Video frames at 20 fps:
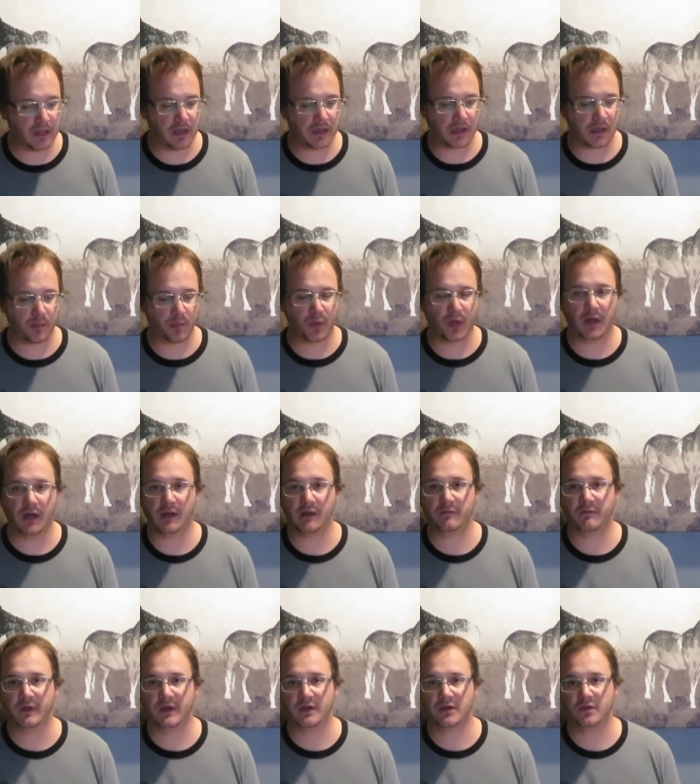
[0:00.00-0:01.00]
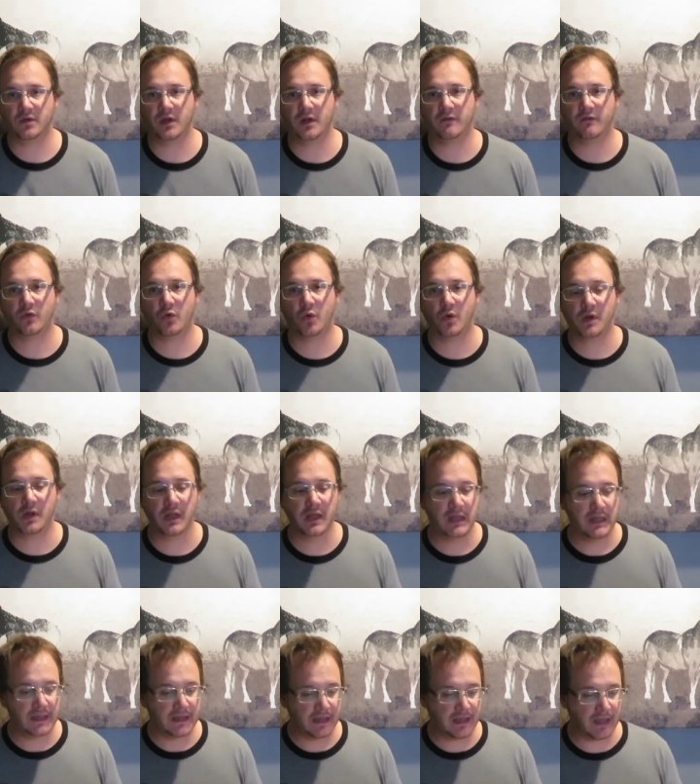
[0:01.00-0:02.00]
Uh, surprise victory, of course,
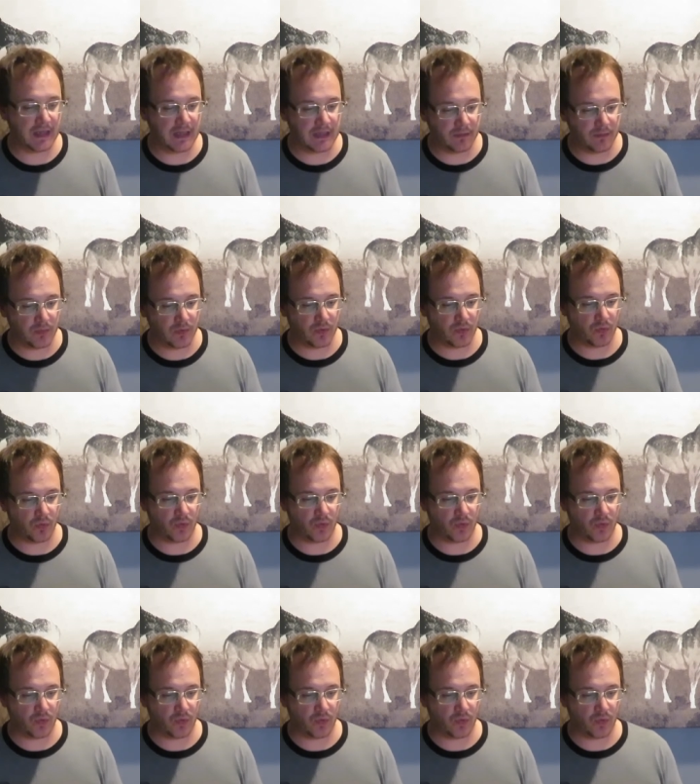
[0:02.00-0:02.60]
came